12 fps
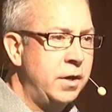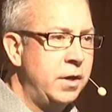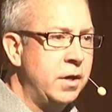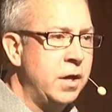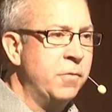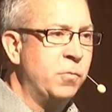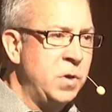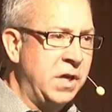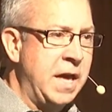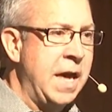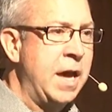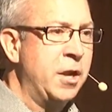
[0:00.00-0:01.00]
if we
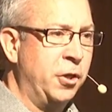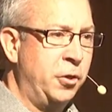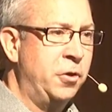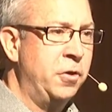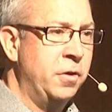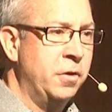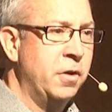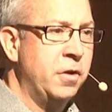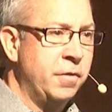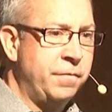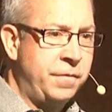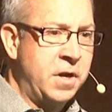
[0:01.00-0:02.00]
can't learn the
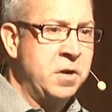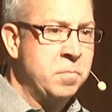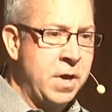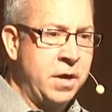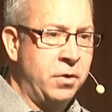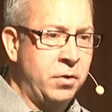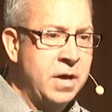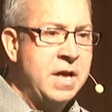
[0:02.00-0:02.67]
fundamental